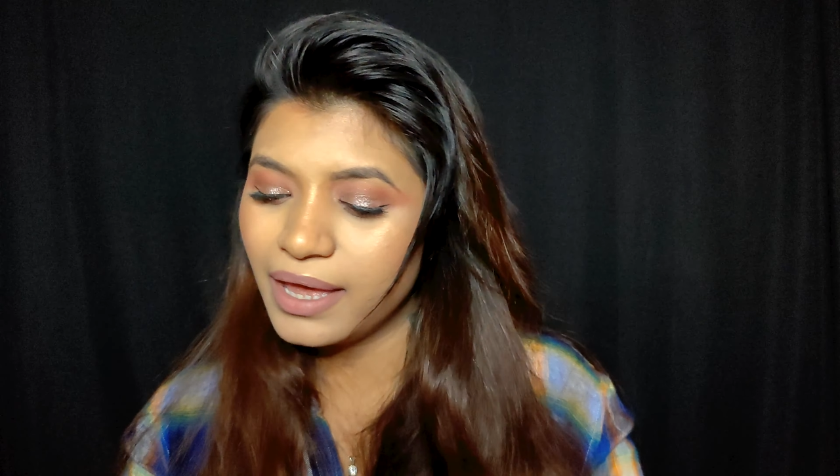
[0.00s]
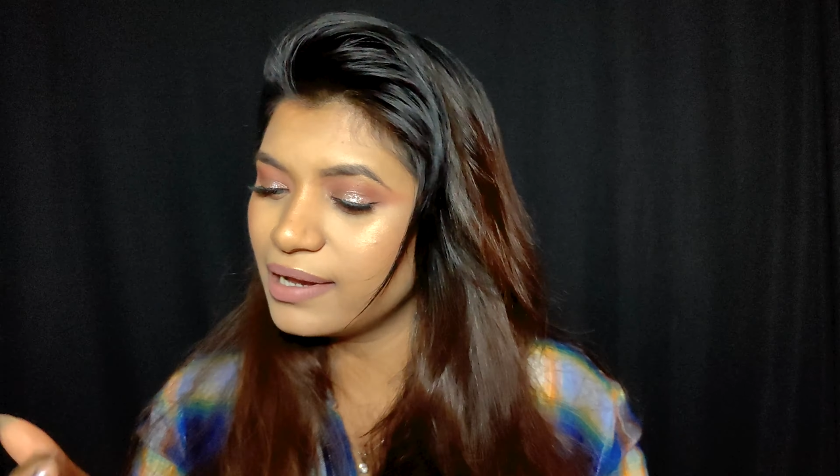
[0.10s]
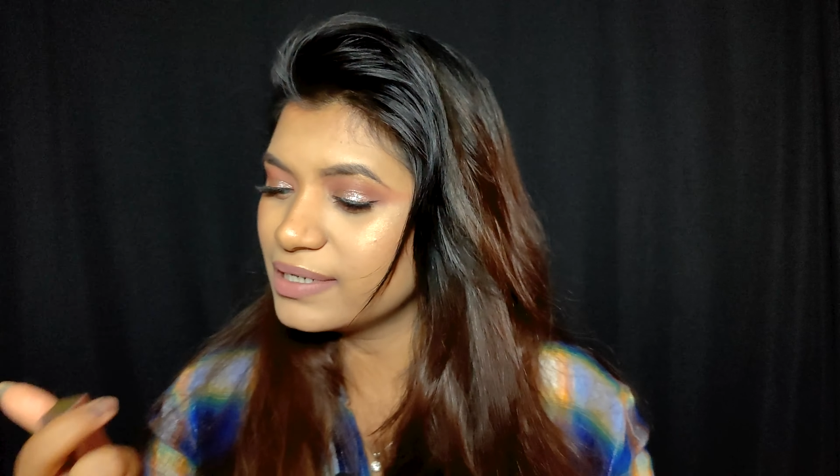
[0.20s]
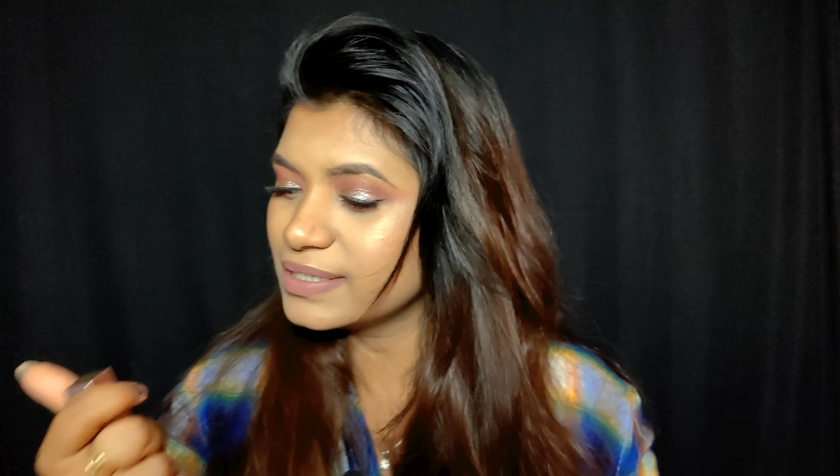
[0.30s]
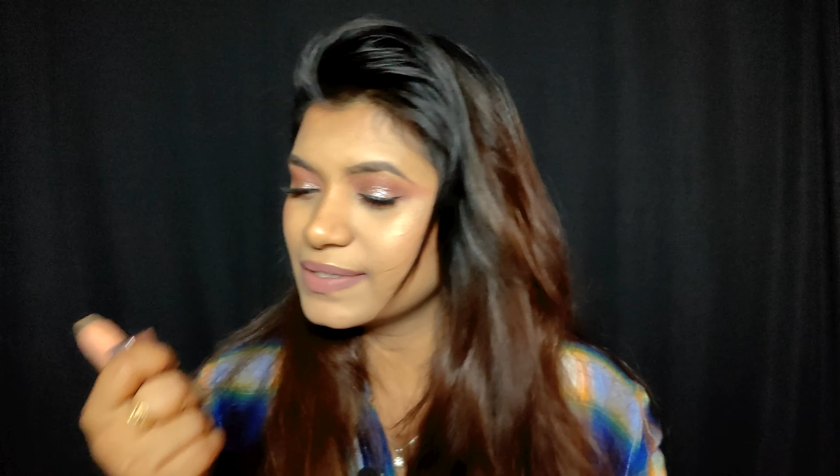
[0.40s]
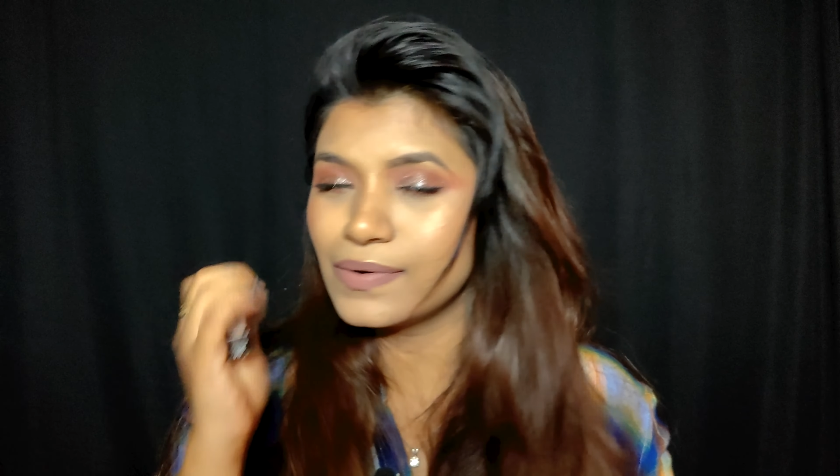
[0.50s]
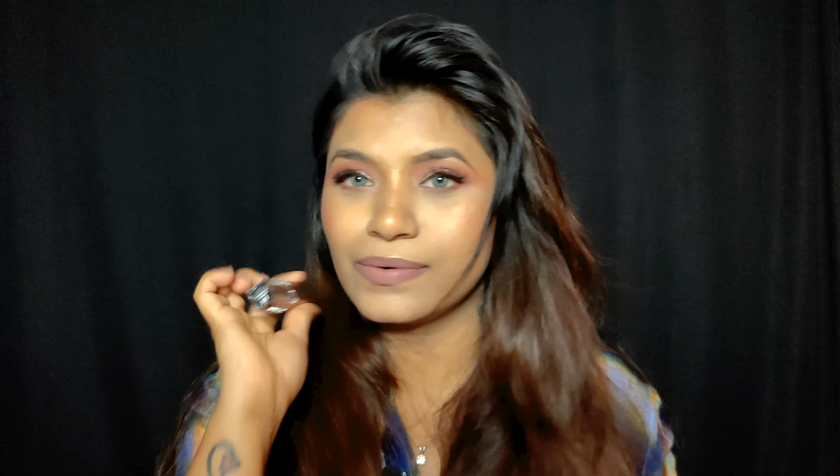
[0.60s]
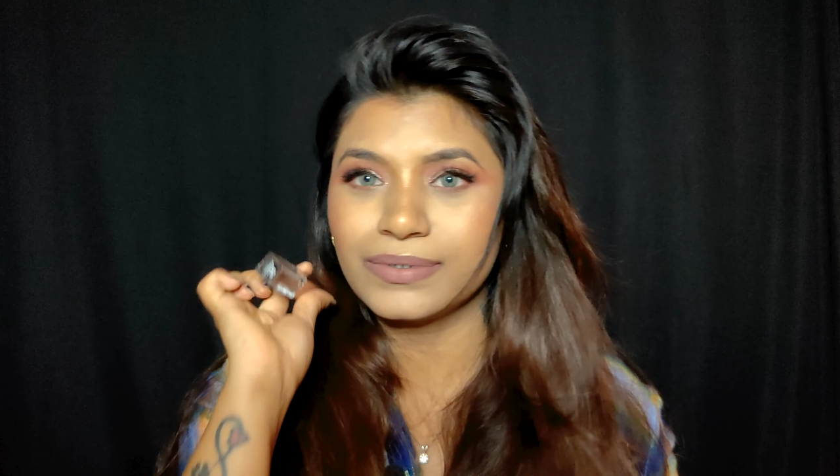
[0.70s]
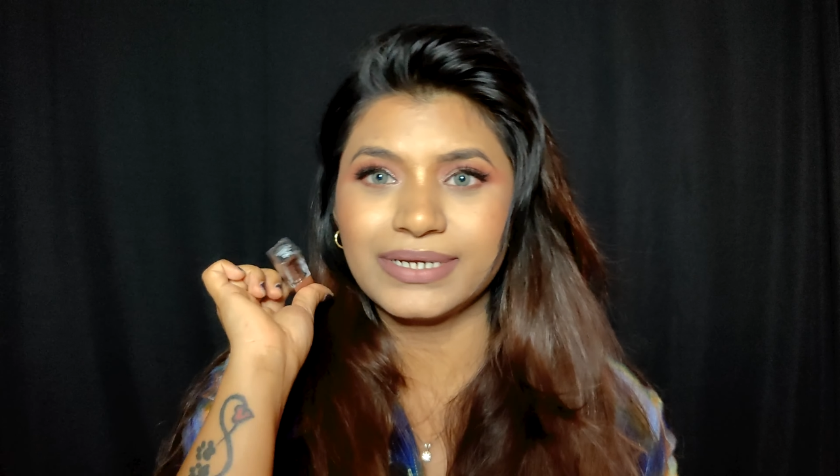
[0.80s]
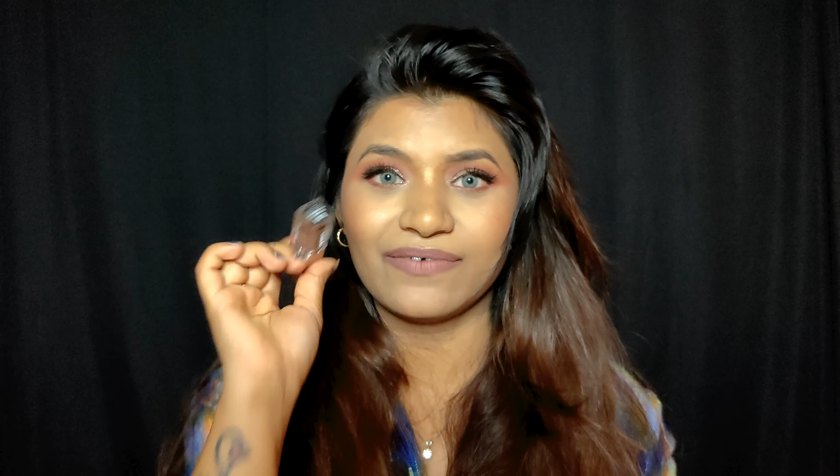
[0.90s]
So
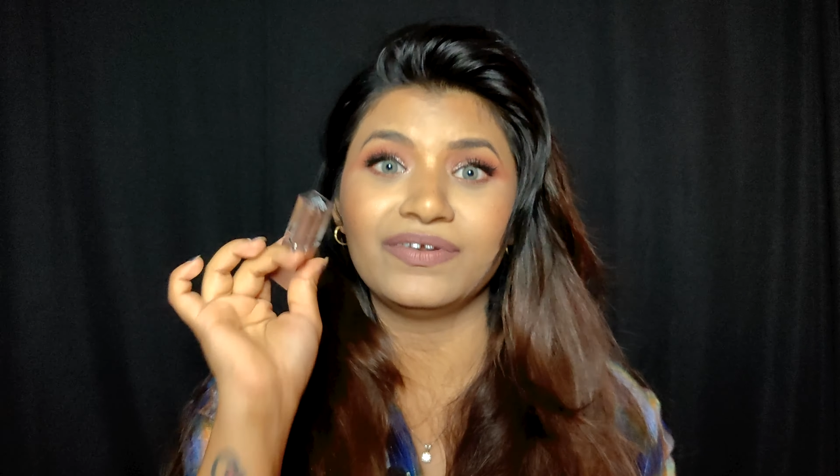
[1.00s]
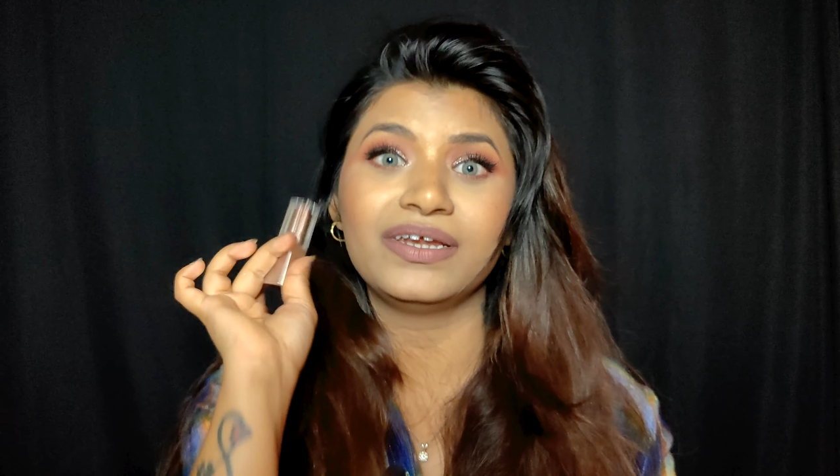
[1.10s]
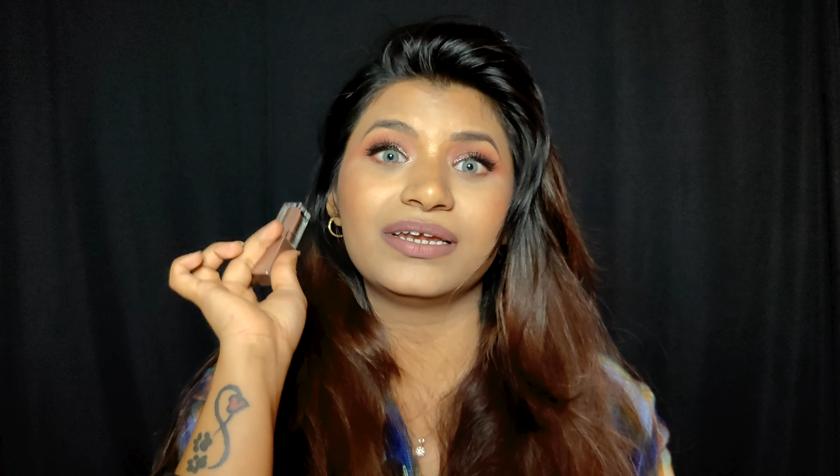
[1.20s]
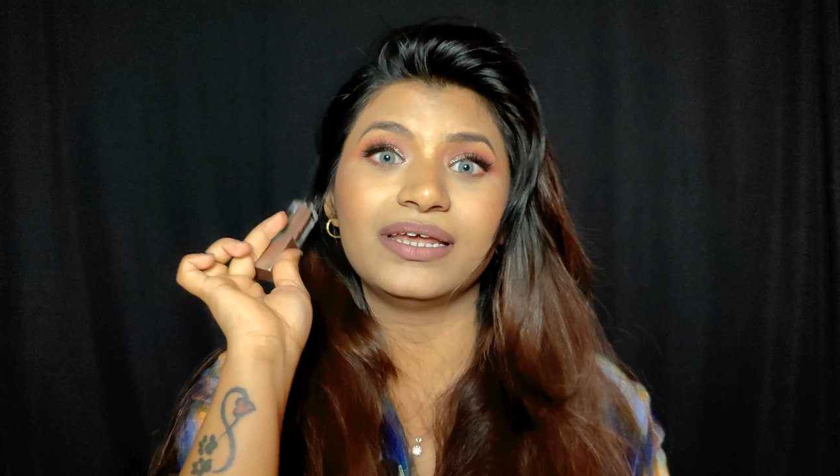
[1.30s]
definitely